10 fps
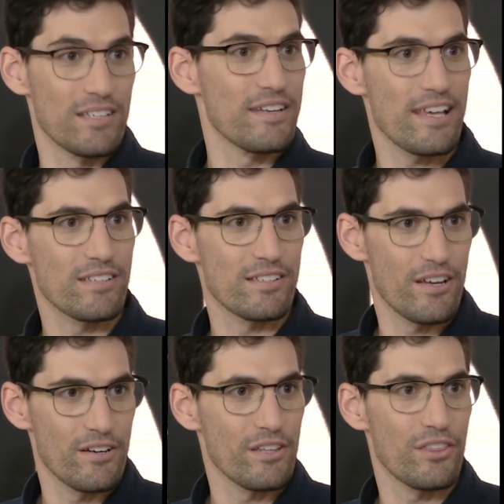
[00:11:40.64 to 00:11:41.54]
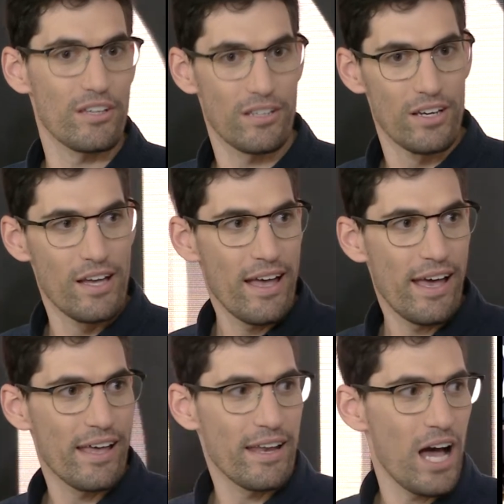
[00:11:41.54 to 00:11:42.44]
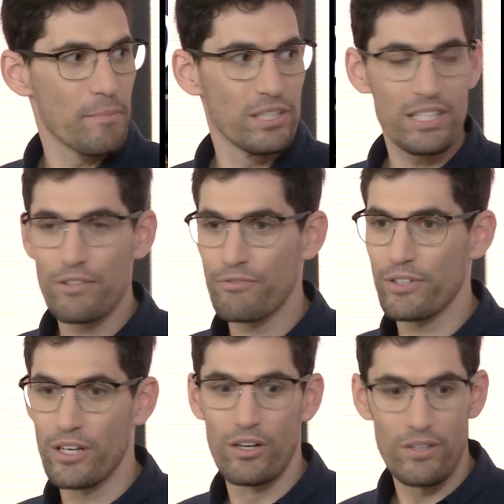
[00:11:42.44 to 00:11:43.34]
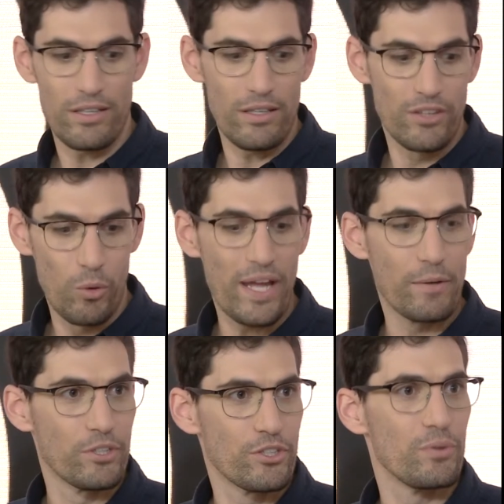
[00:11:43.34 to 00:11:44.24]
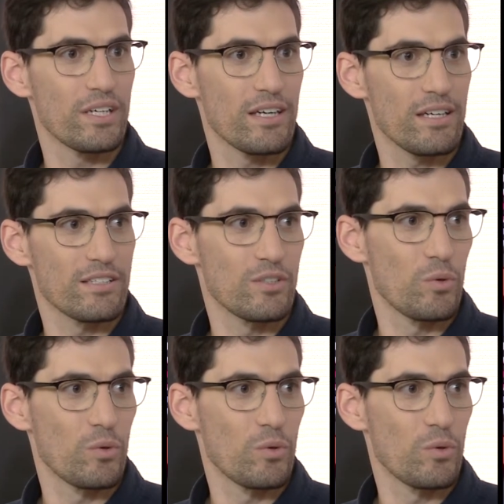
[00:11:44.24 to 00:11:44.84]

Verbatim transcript: a necessary thing. And I believe the way we're doing it is the